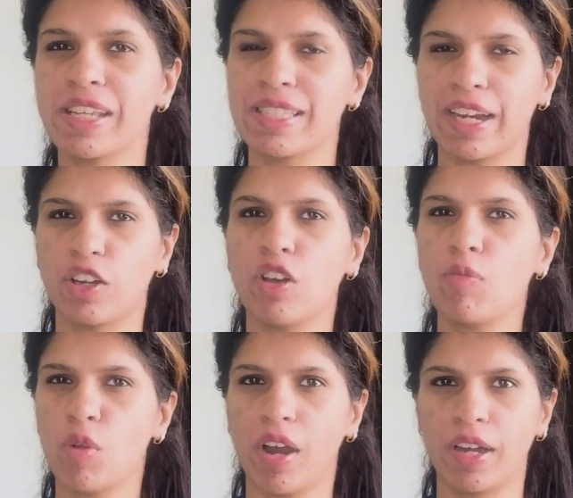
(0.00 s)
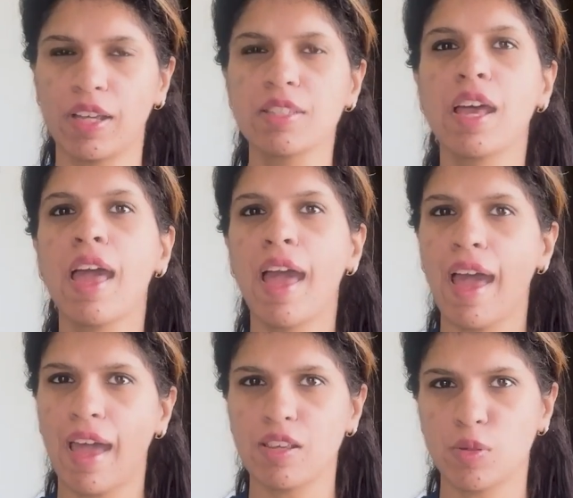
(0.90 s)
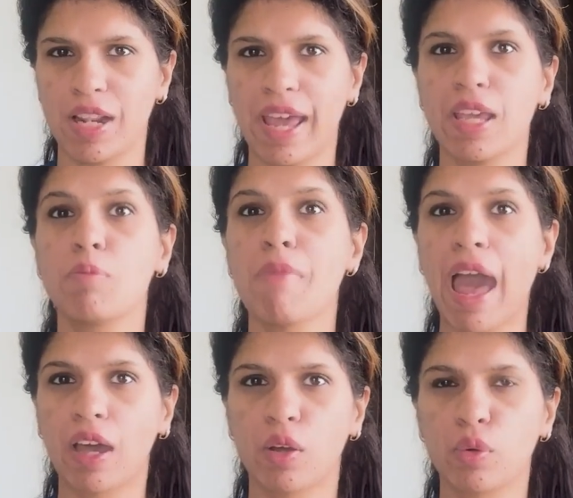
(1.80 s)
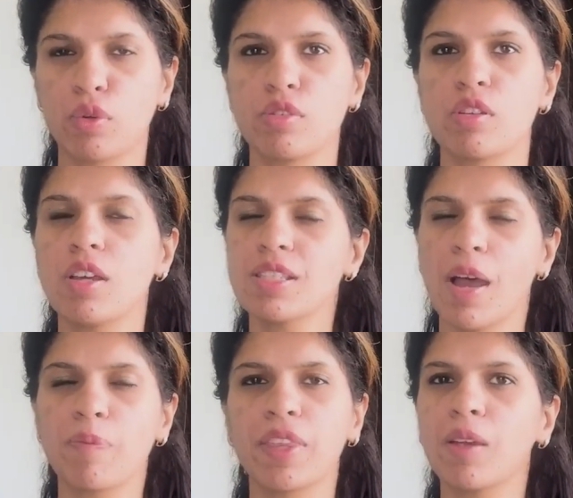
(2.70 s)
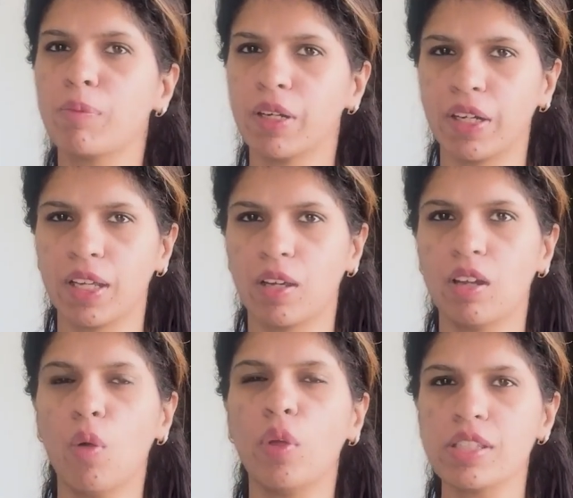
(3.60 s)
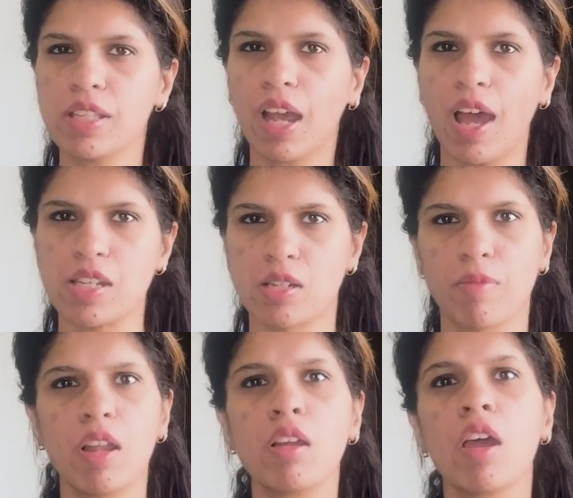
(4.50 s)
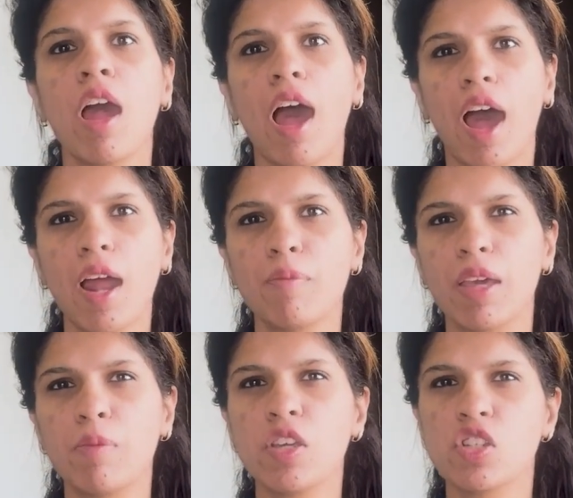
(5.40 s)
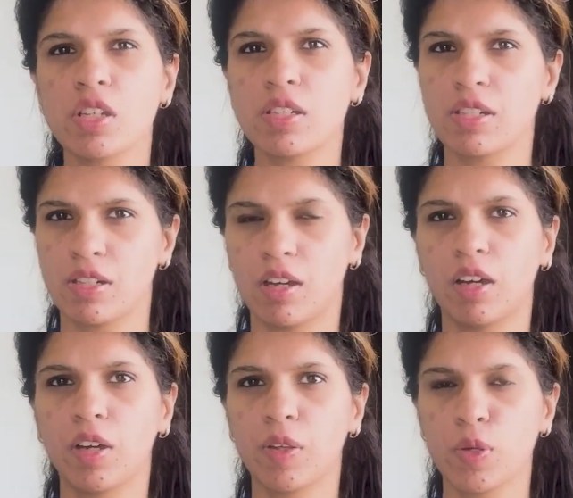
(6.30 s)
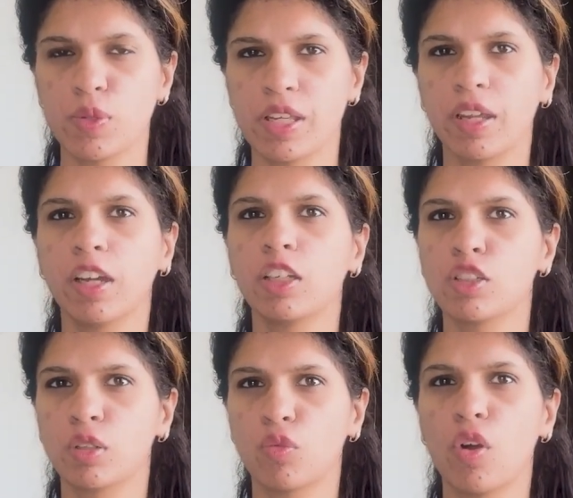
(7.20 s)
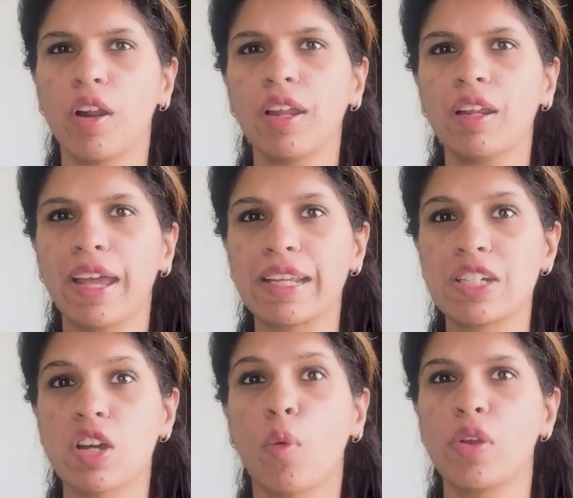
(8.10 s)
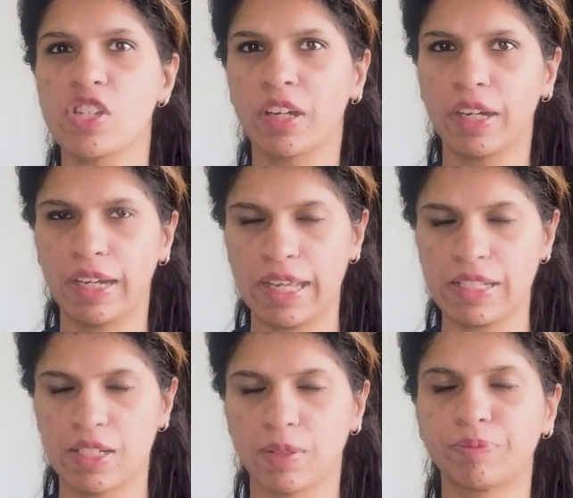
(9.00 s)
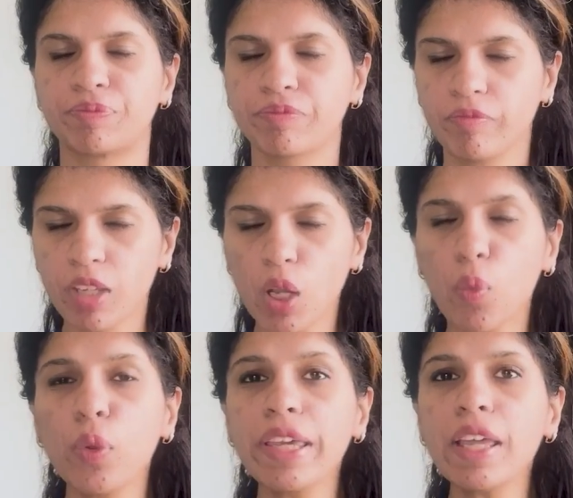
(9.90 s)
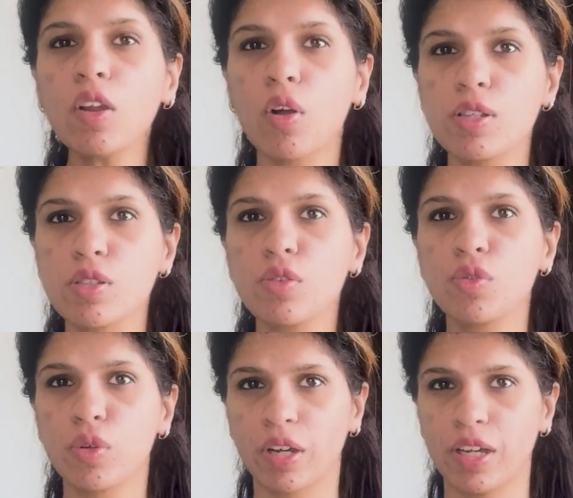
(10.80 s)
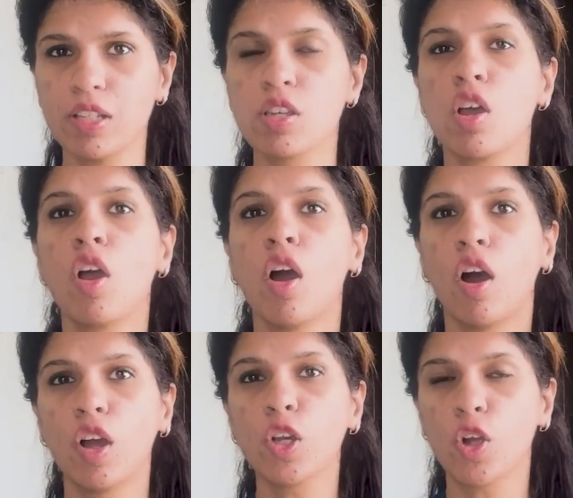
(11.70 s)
set of products like macaroons or something particular which the customer are maybe just using it for an extravagant taste. We can also focus on